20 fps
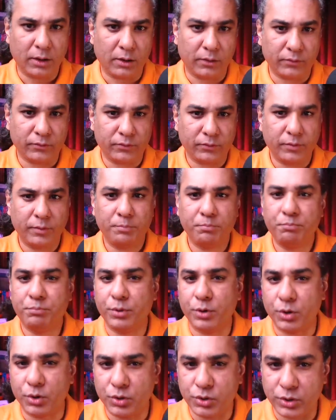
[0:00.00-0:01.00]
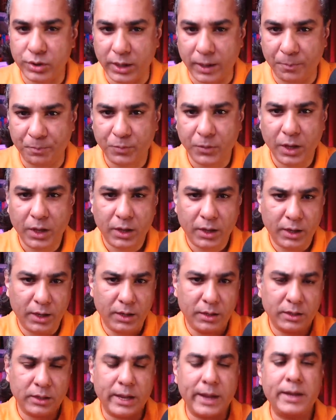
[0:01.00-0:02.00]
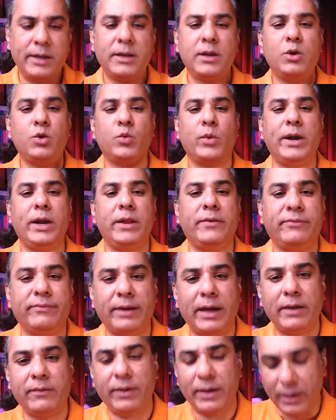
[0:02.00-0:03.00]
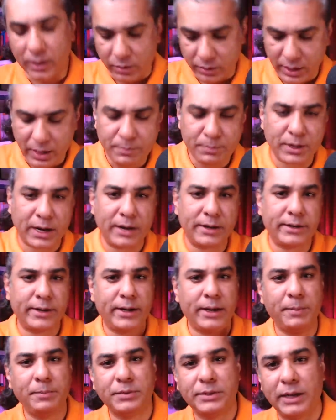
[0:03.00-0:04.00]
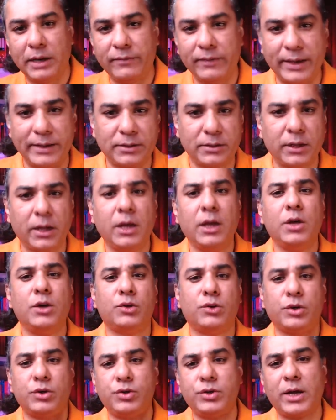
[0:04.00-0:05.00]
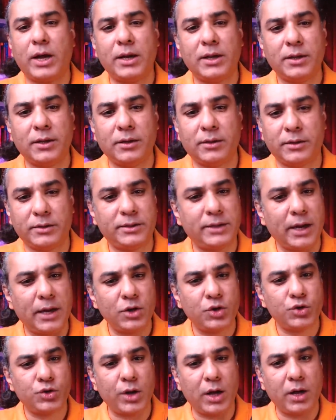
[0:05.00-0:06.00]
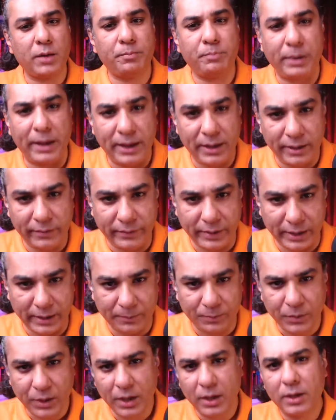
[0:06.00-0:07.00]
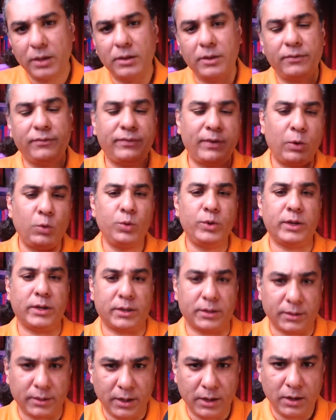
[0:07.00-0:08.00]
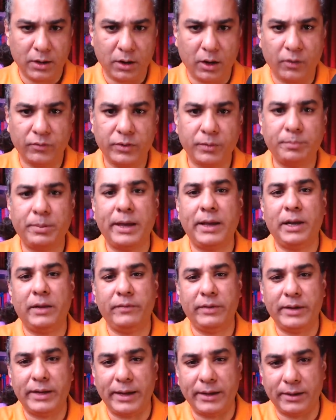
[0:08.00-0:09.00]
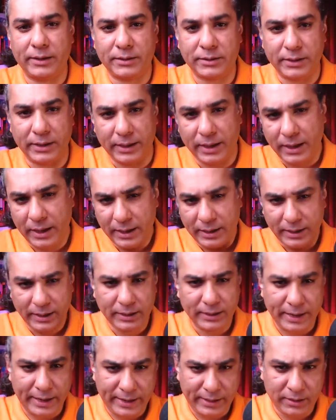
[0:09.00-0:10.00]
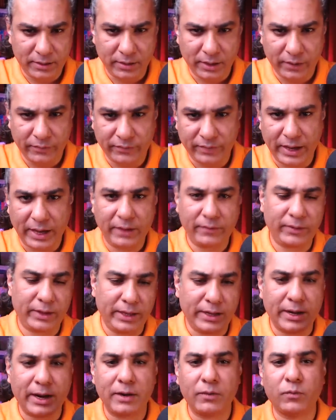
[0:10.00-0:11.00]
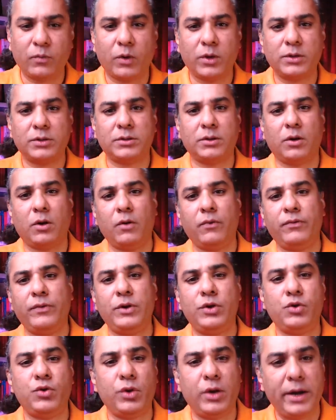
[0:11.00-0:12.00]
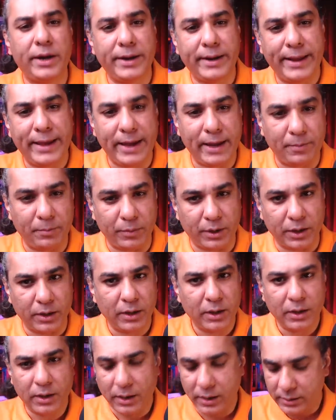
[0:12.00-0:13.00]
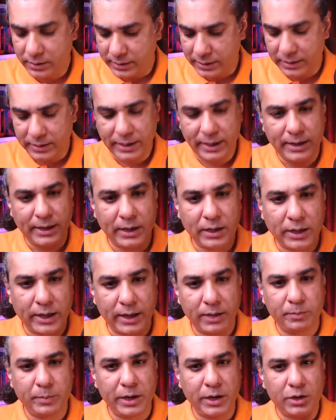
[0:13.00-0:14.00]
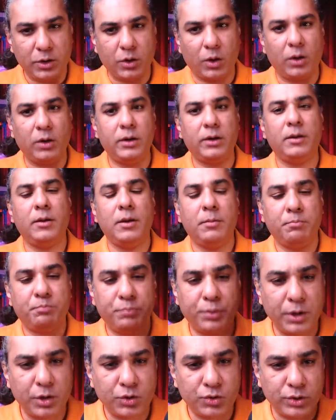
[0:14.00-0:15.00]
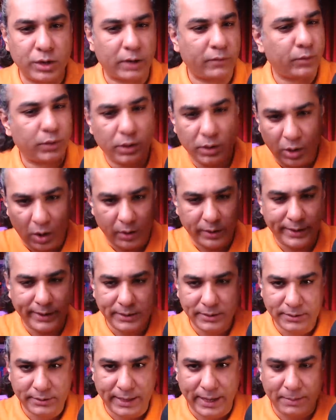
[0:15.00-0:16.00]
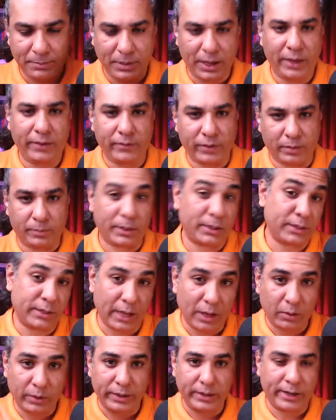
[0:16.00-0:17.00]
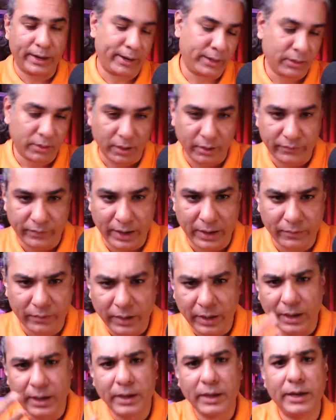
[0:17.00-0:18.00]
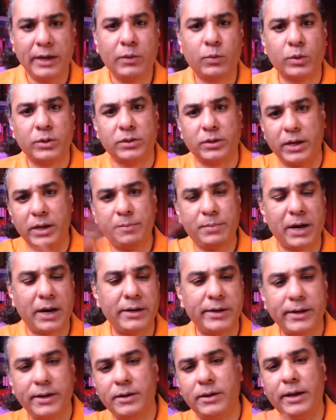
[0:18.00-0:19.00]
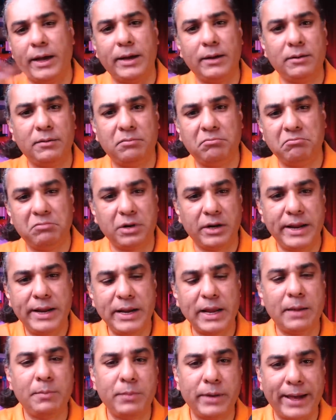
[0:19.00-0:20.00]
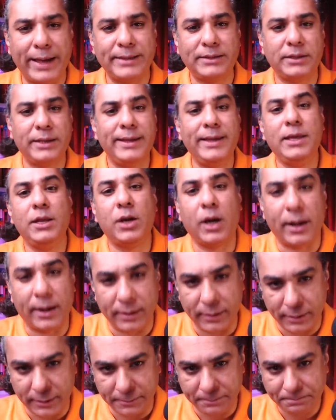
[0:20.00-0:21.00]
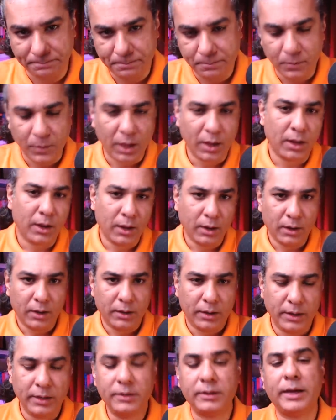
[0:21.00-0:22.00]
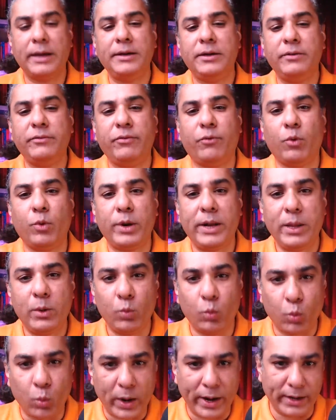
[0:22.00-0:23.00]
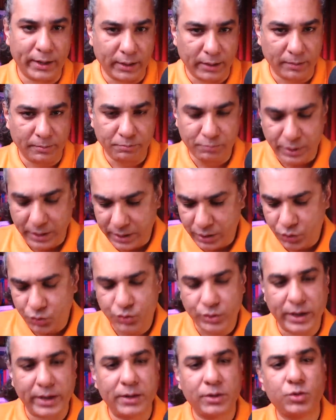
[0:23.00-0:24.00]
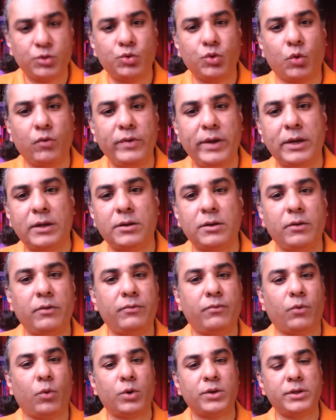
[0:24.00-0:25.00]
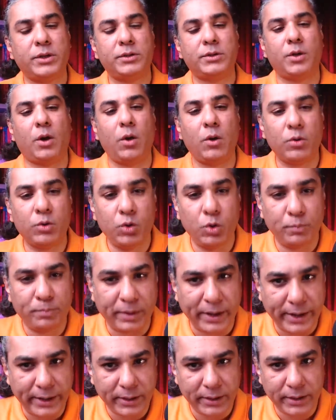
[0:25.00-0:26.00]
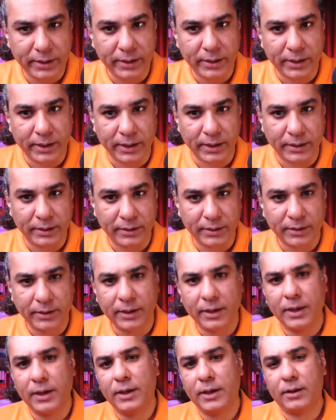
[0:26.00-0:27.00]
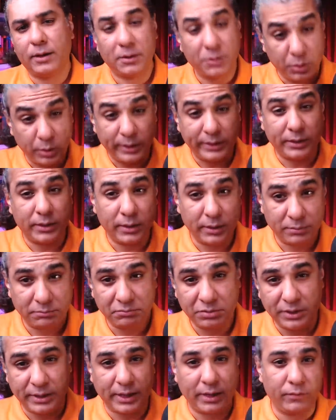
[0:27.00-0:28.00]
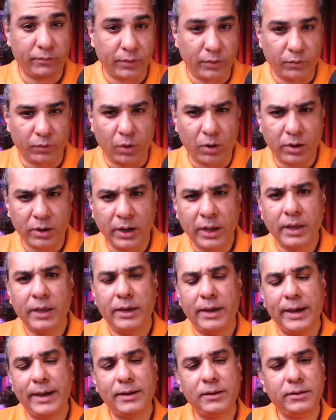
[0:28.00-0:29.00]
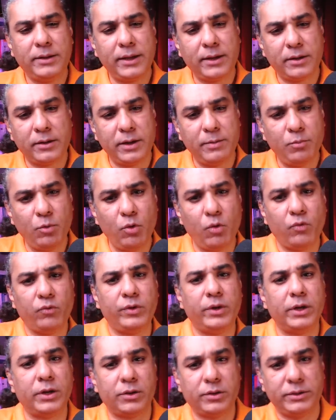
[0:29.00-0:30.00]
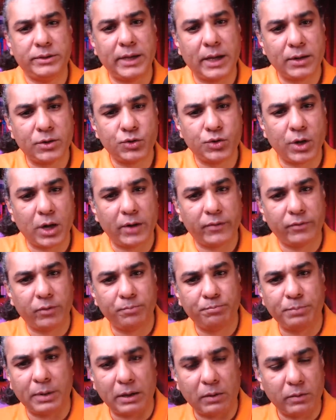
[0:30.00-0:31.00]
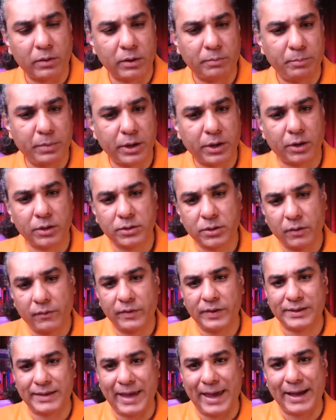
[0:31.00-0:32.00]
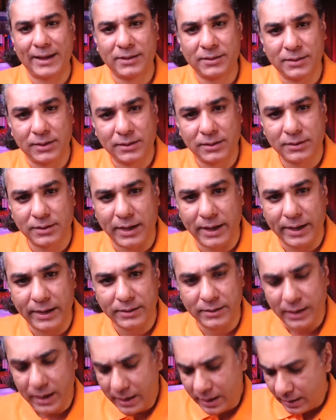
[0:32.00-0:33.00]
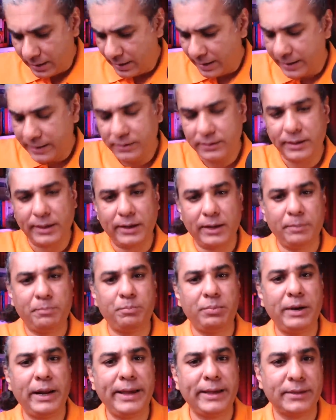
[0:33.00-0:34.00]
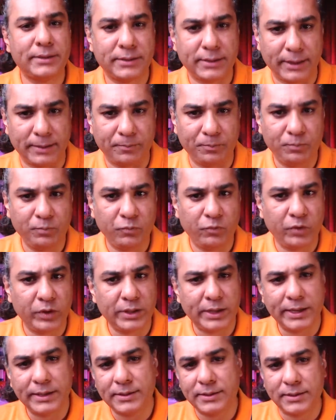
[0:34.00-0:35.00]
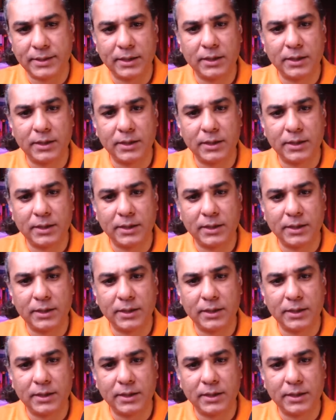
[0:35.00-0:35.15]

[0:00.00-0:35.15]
of Persia. In 1925, he rebranded himself as Raja, Raza Shah Pahlavi, the founder of the Pahlavi dynasty. In 1935, Iran was officially named. Until then, it had been called Persia for the longest time ever, but now in 1935, it was rebranded and renamed as Iran. In 1941, British and Soviet forces occupied Iran uh, during the Second World War and they removed Reza Shah from power because of his Axis ties and they replaced him with his